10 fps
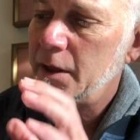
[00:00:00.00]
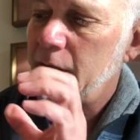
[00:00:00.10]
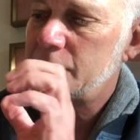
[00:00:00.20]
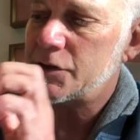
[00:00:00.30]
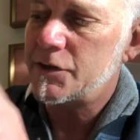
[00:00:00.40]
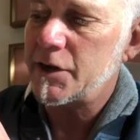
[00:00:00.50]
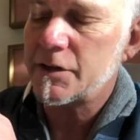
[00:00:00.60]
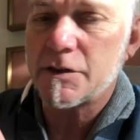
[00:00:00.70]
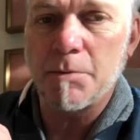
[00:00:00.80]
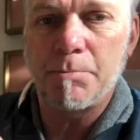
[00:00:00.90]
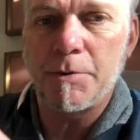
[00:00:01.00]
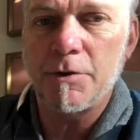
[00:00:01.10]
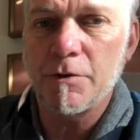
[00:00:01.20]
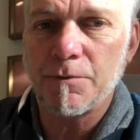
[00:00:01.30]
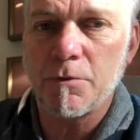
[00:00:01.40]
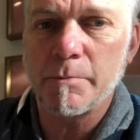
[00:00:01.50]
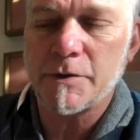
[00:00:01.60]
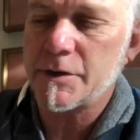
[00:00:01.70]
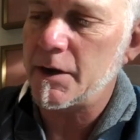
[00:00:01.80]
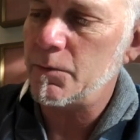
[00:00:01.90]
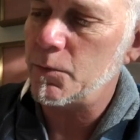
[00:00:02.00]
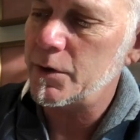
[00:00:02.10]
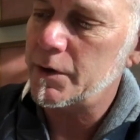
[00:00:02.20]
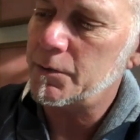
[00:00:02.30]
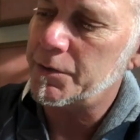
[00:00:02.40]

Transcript: It's just the beautiful mesquite wood